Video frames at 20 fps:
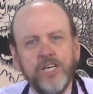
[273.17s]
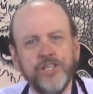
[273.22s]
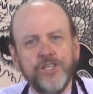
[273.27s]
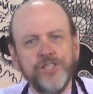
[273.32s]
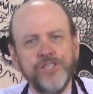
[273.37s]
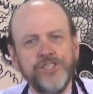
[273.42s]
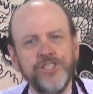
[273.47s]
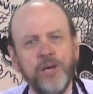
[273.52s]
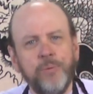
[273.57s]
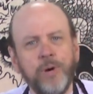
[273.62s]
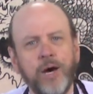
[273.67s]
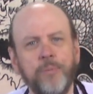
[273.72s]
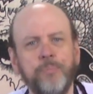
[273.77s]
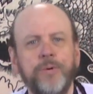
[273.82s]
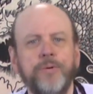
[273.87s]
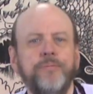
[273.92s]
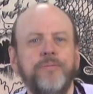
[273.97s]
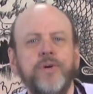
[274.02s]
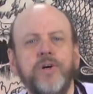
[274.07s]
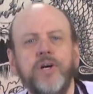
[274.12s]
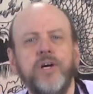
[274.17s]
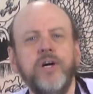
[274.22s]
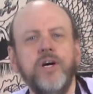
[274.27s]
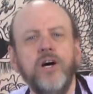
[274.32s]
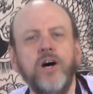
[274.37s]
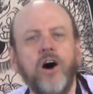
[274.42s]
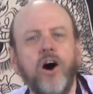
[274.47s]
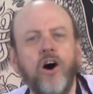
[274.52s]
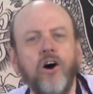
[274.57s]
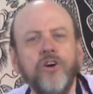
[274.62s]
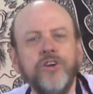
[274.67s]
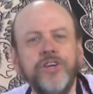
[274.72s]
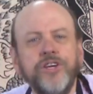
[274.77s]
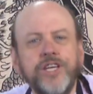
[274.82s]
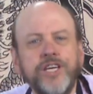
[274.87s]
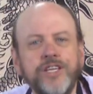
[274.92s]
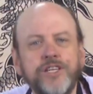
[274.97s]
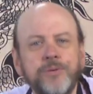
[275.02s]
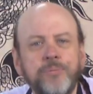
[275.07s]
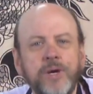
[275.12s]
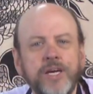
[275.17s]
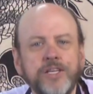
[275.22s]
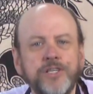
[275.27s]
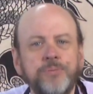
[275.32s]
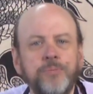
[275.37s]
To sum up, all you need to make